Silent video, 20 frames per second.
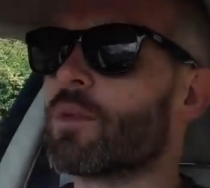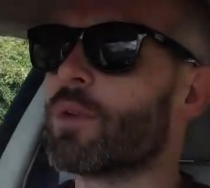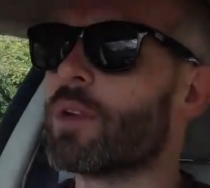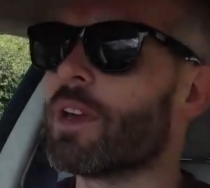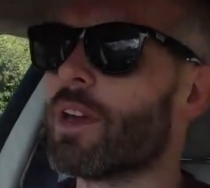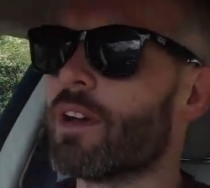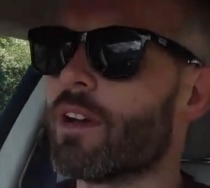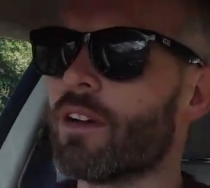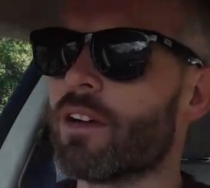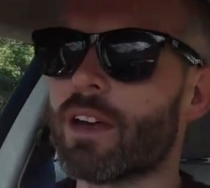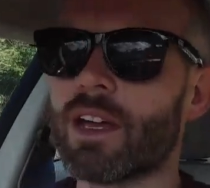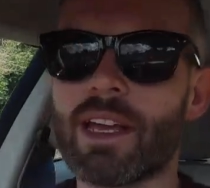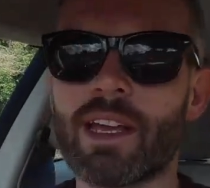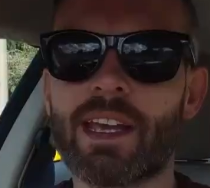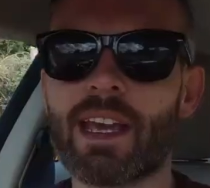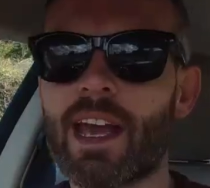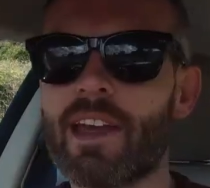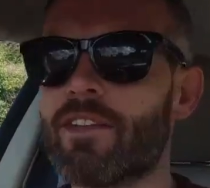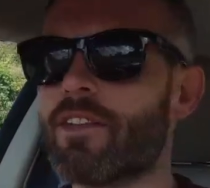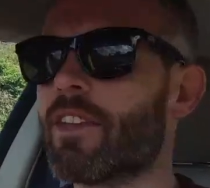we are in
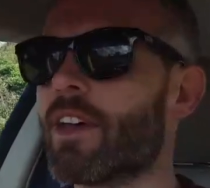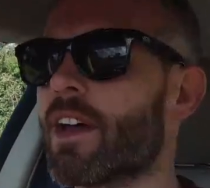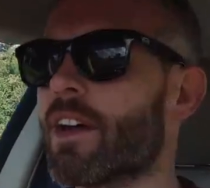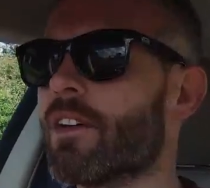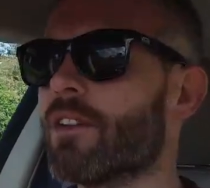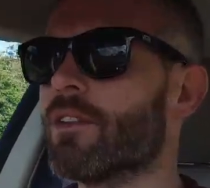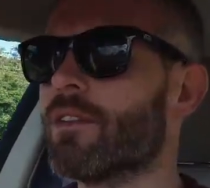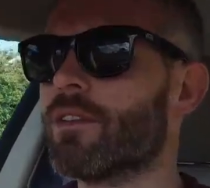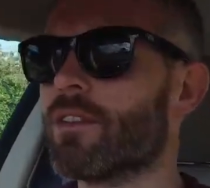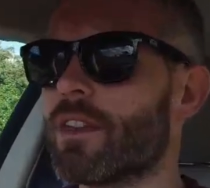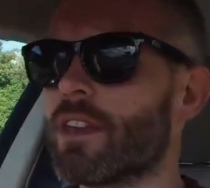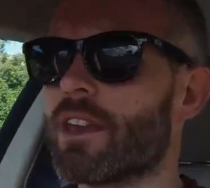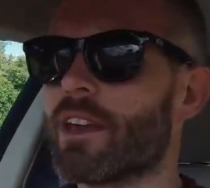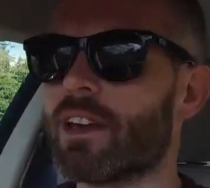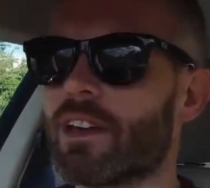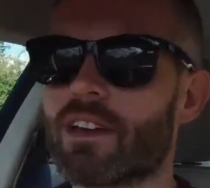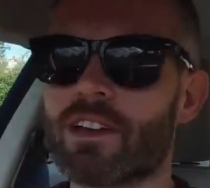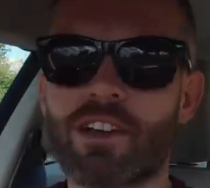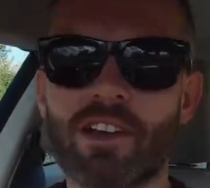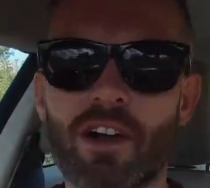Kent now,
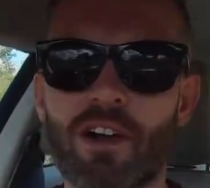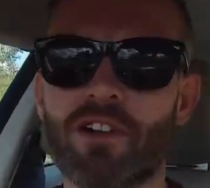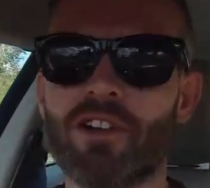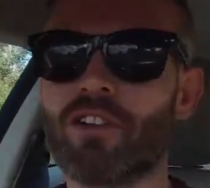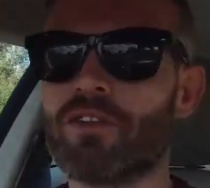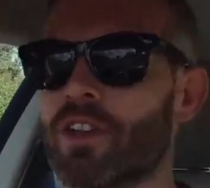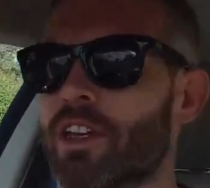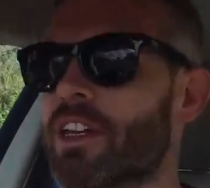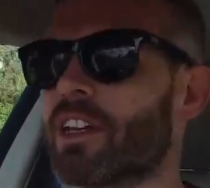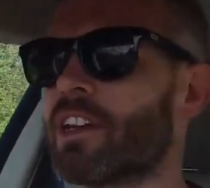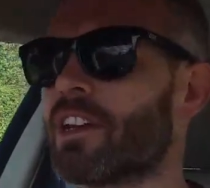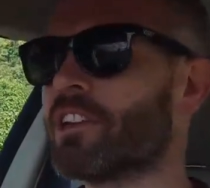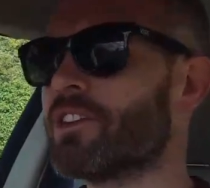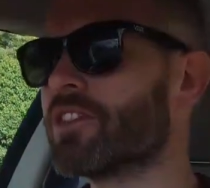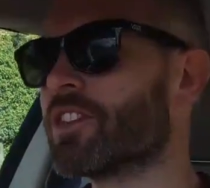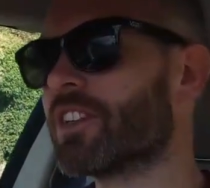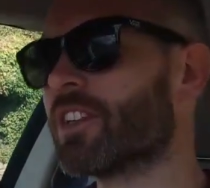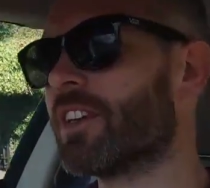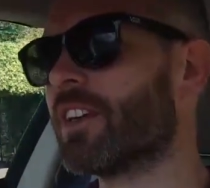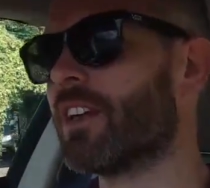the Garden of
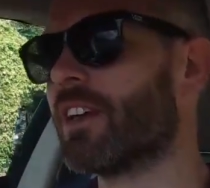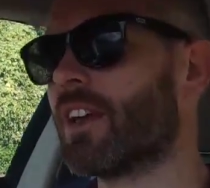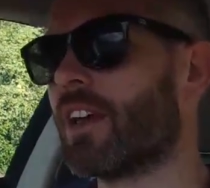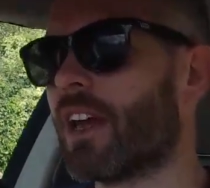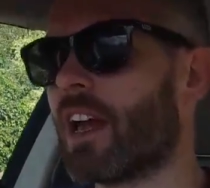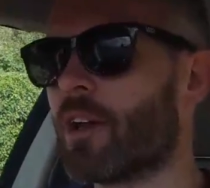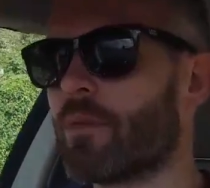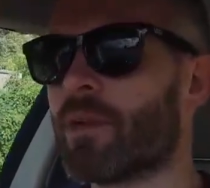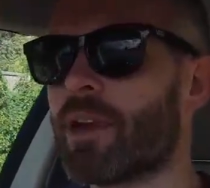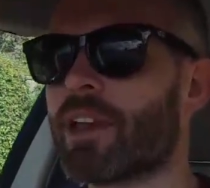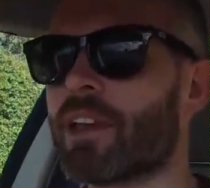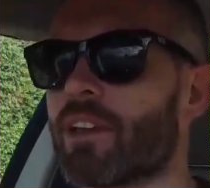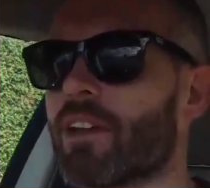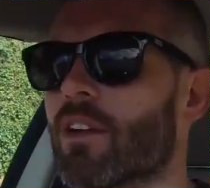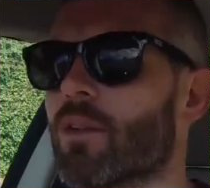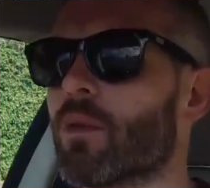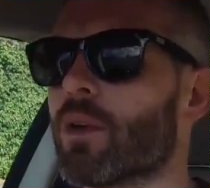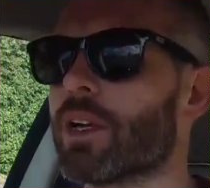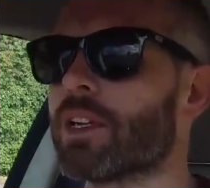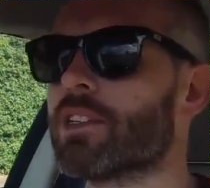England, and making
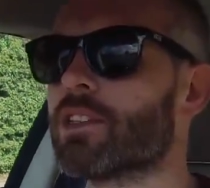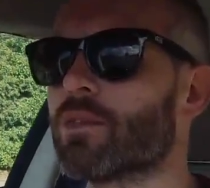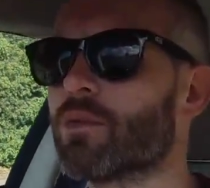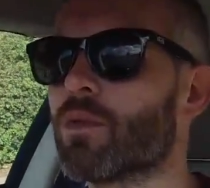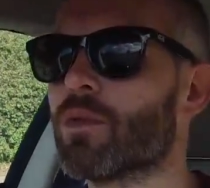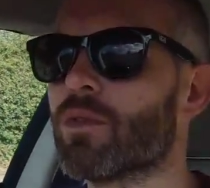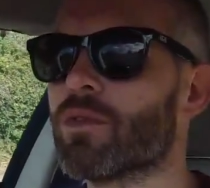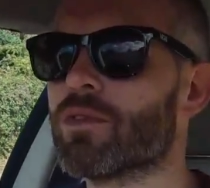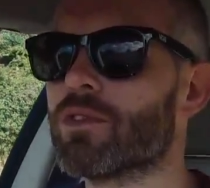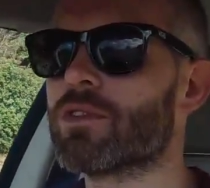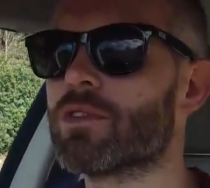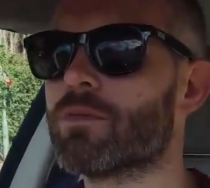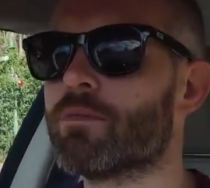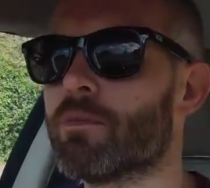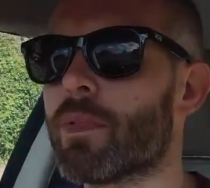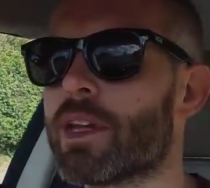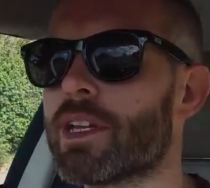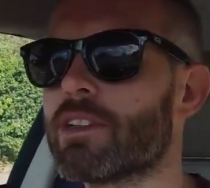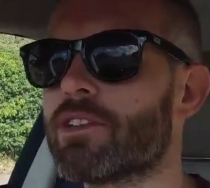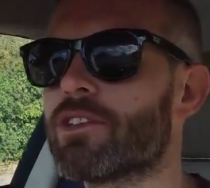our way towards
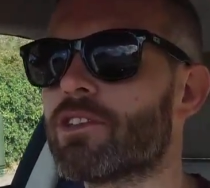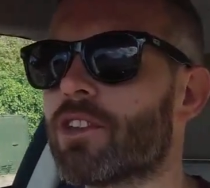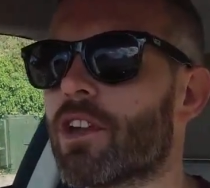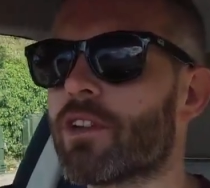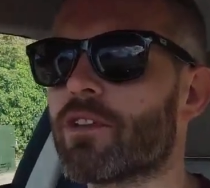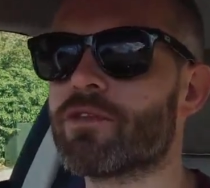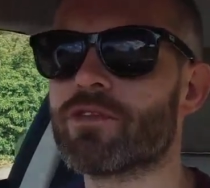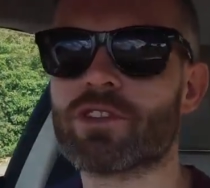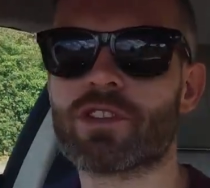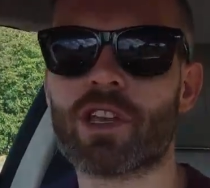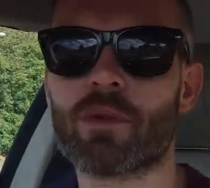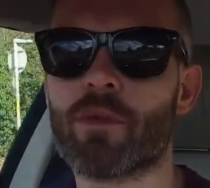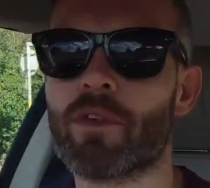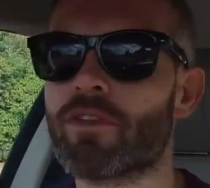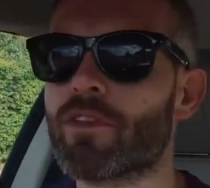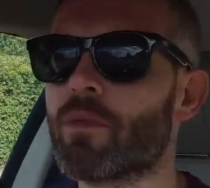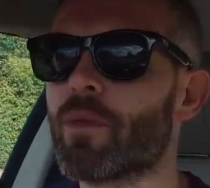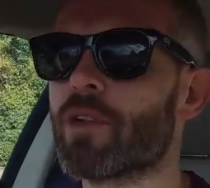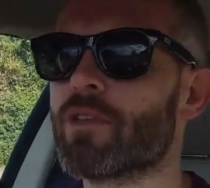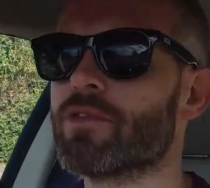Maidstone, just come
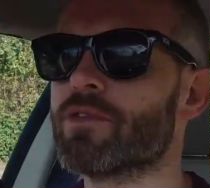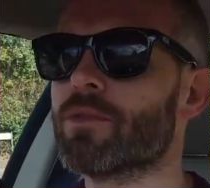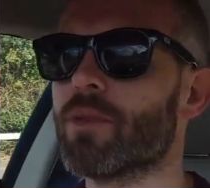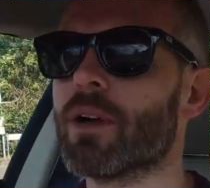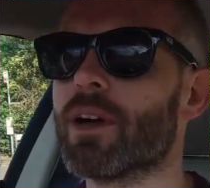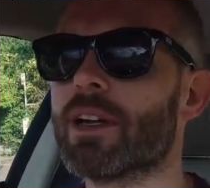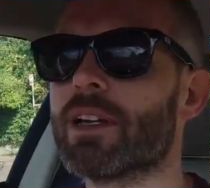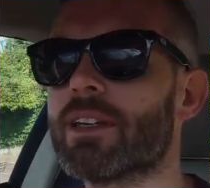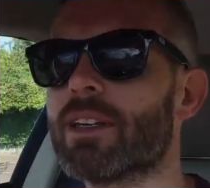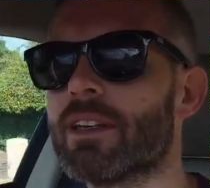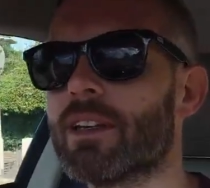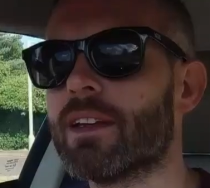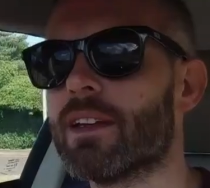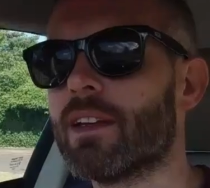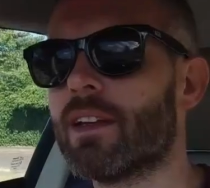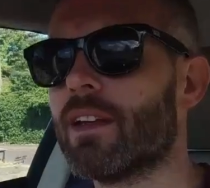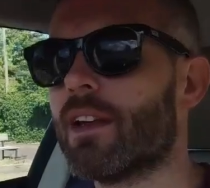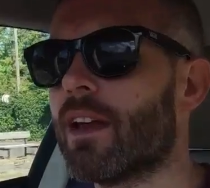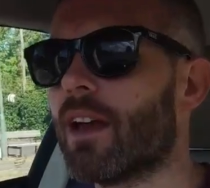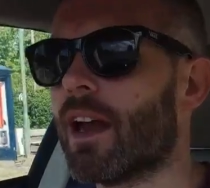off the motorway.
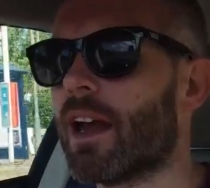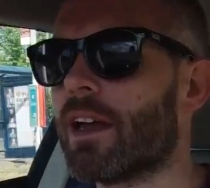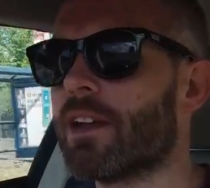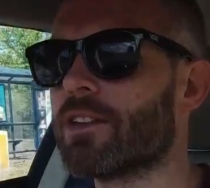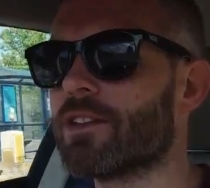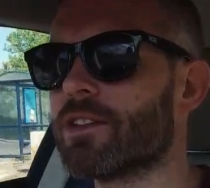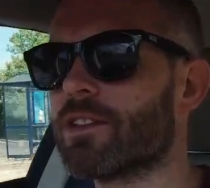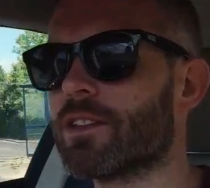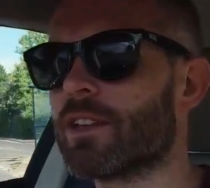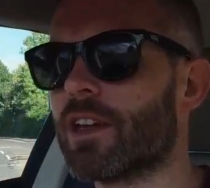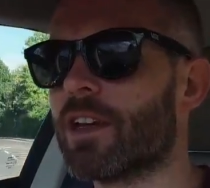And